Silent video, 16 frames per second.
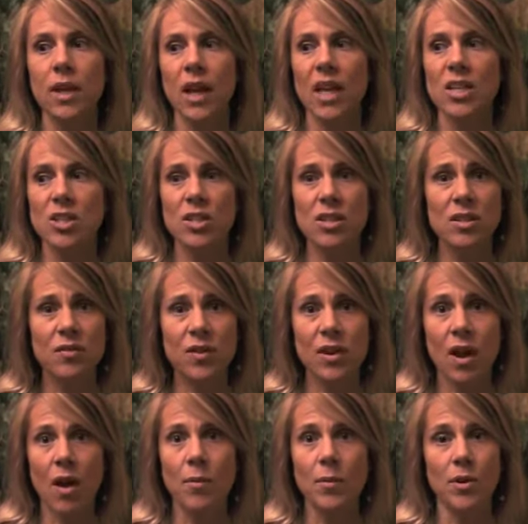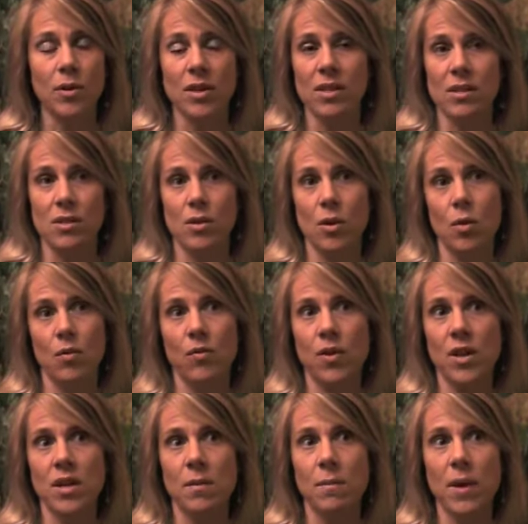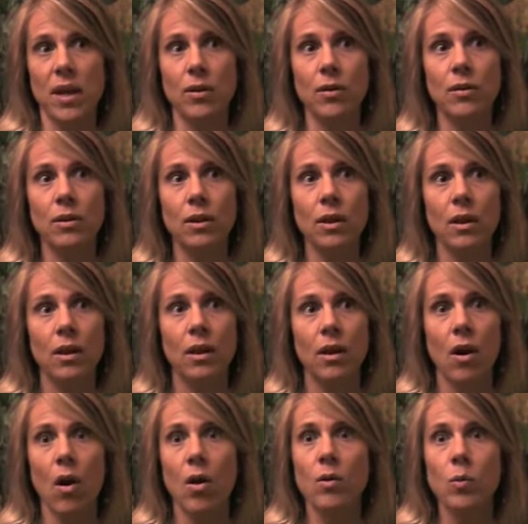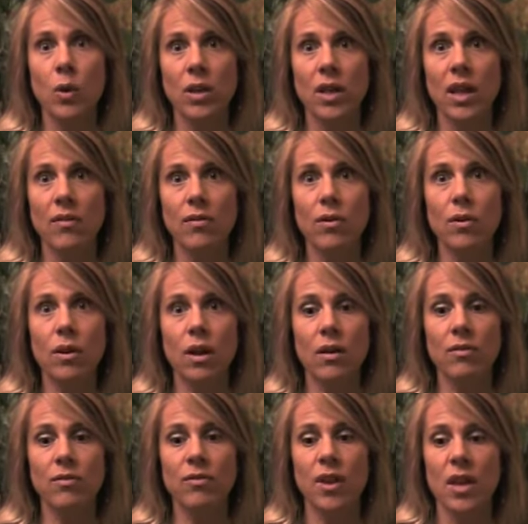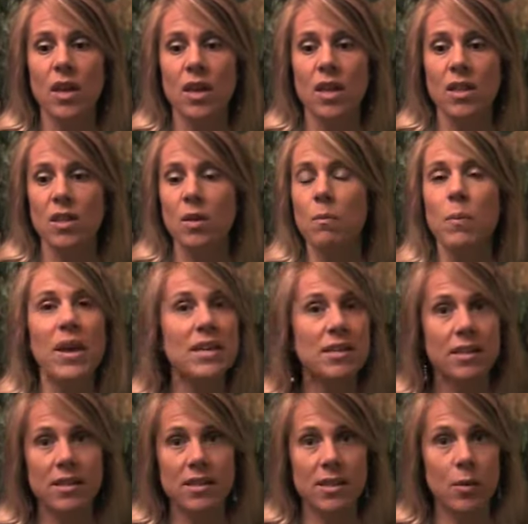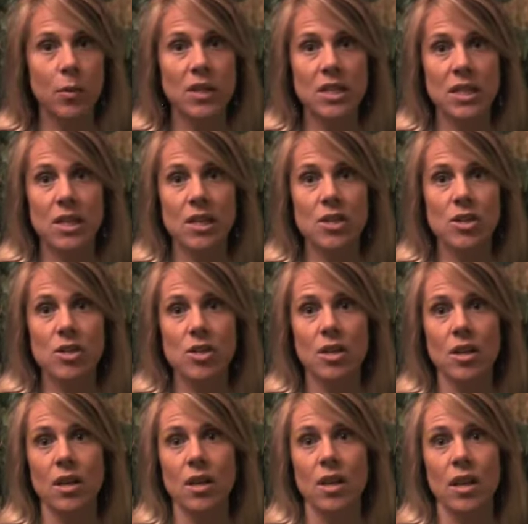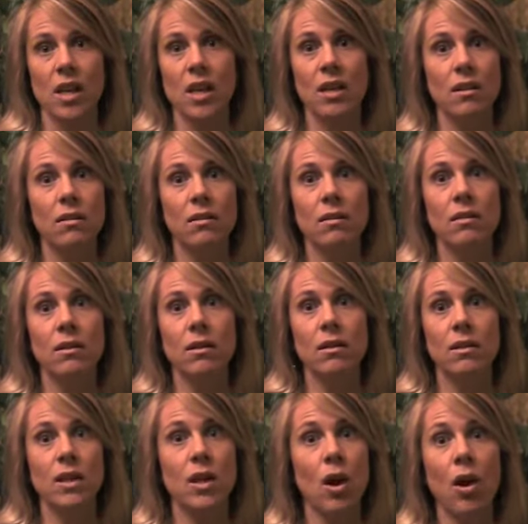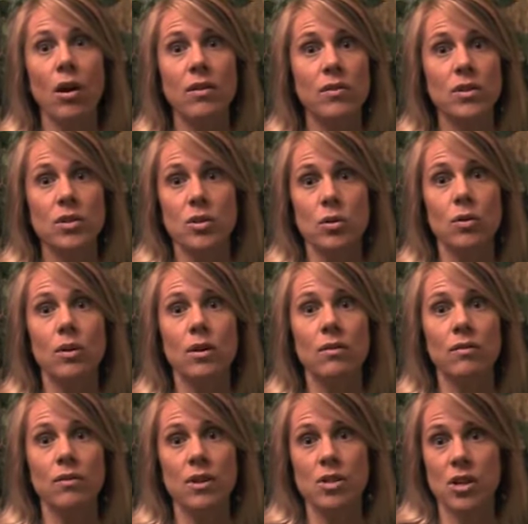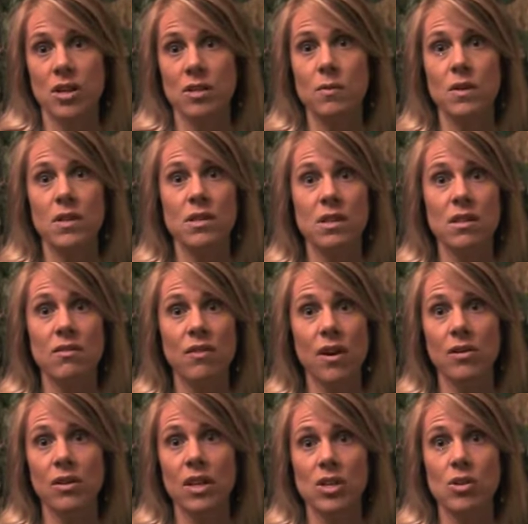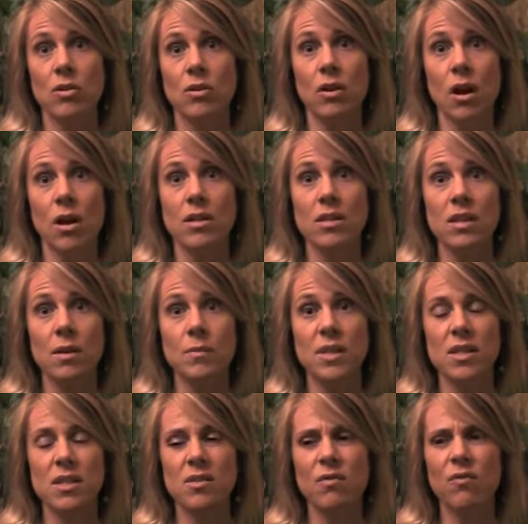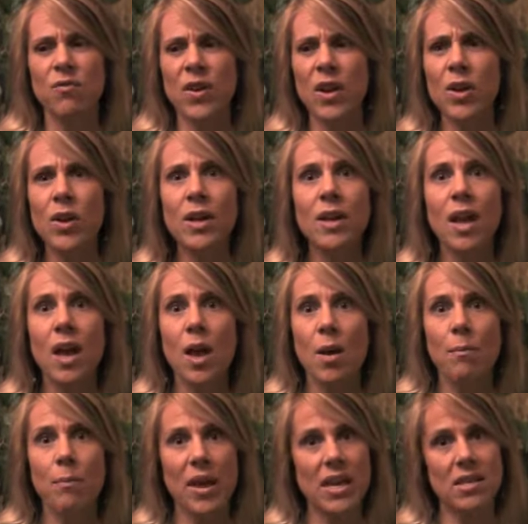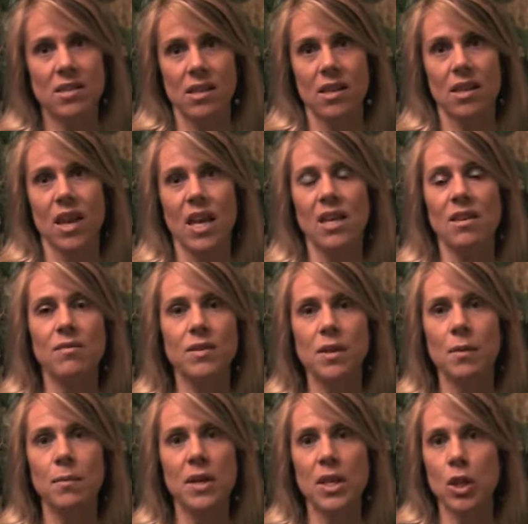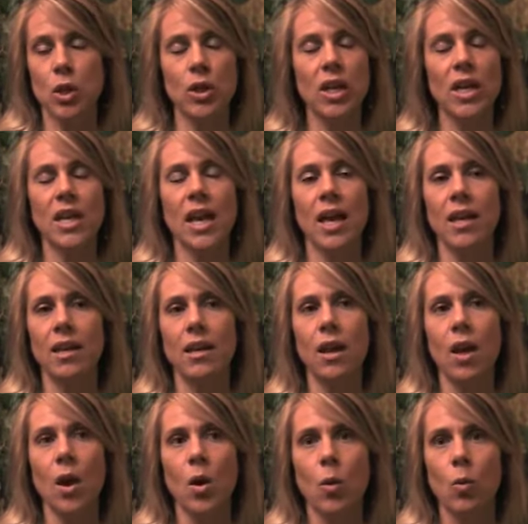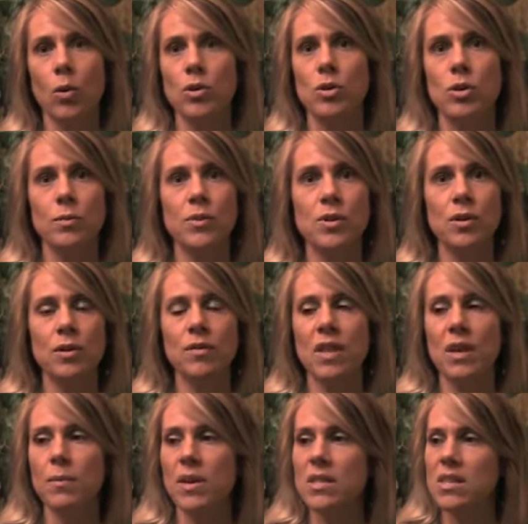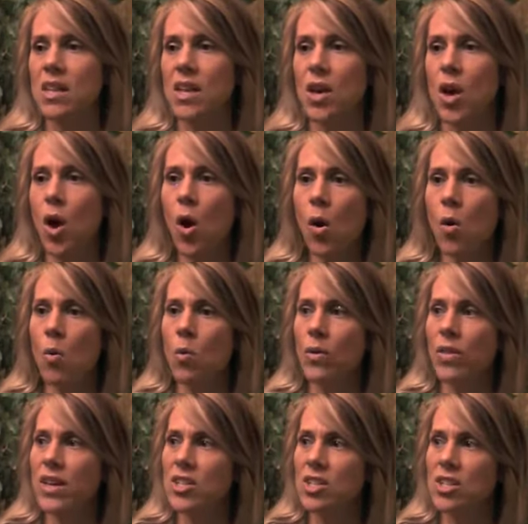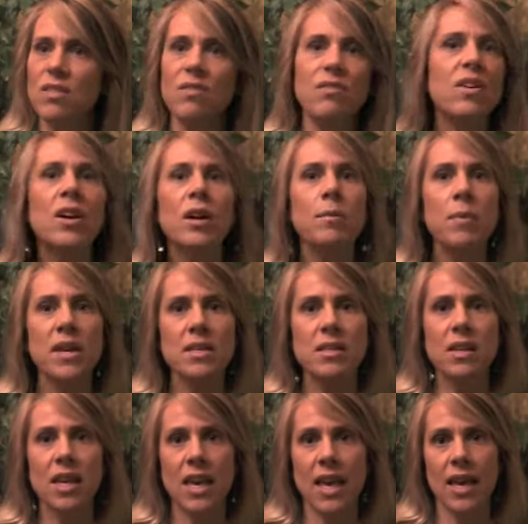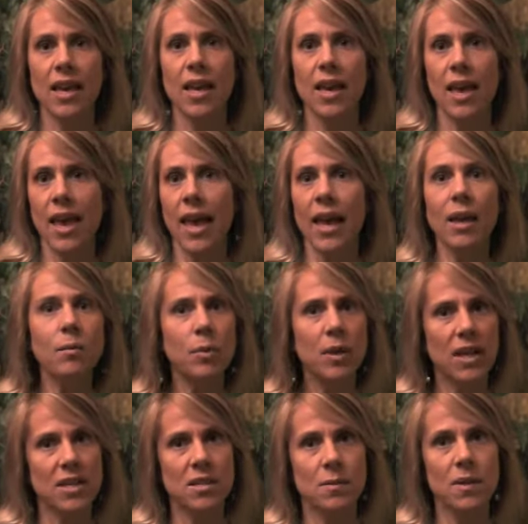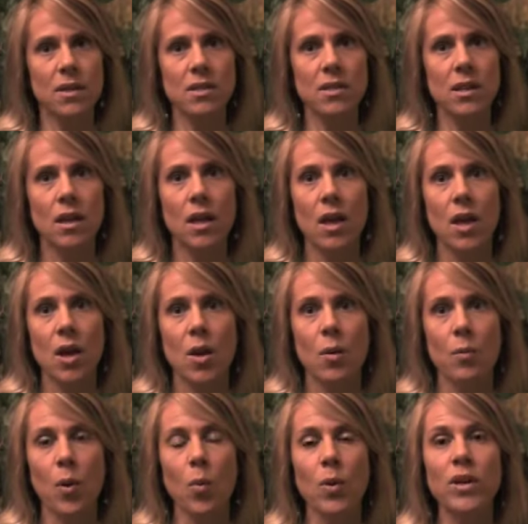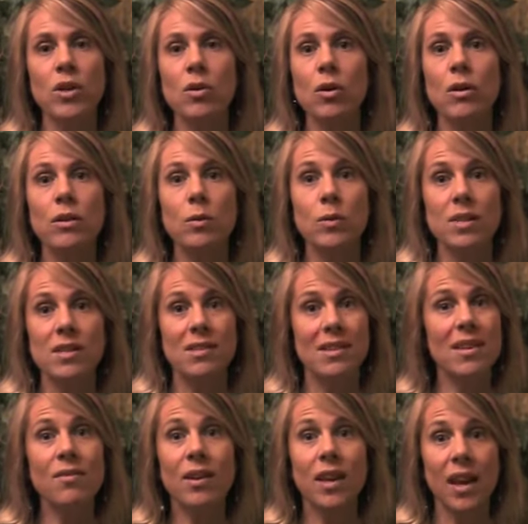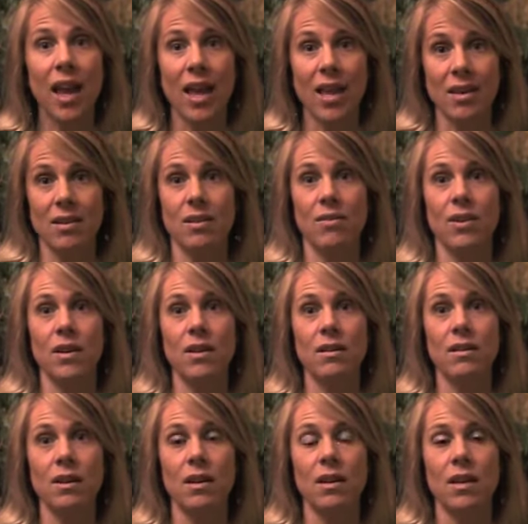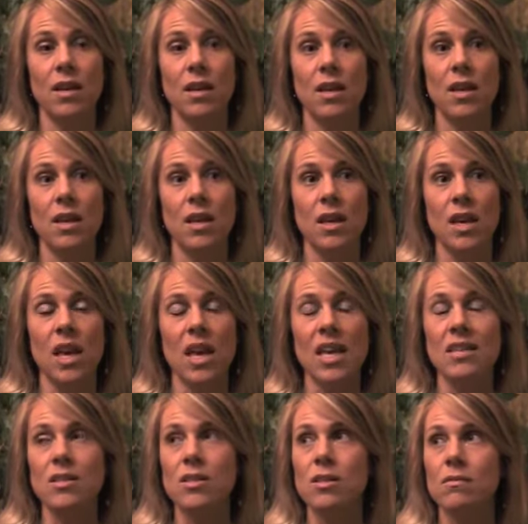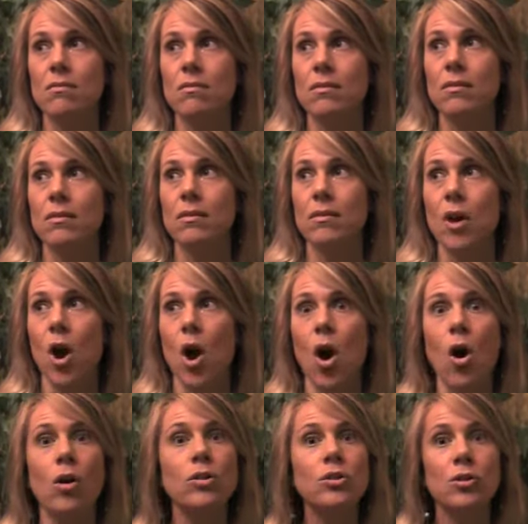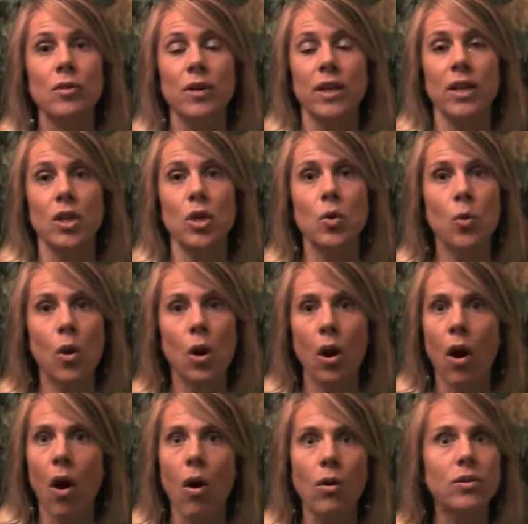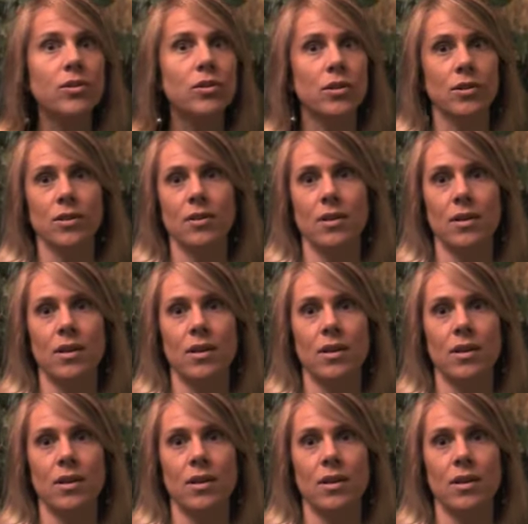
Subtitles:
it's just phenomenal. It's so fundamental on one level of the basics that we teach in the art of intuitive adjustments and the foundational concepts. It's very basic, and if somebody looking at it were to observe, they might say like, oh, well, that's very basic hand placement. But when you're on the receiving end of it, it's altering. You are altered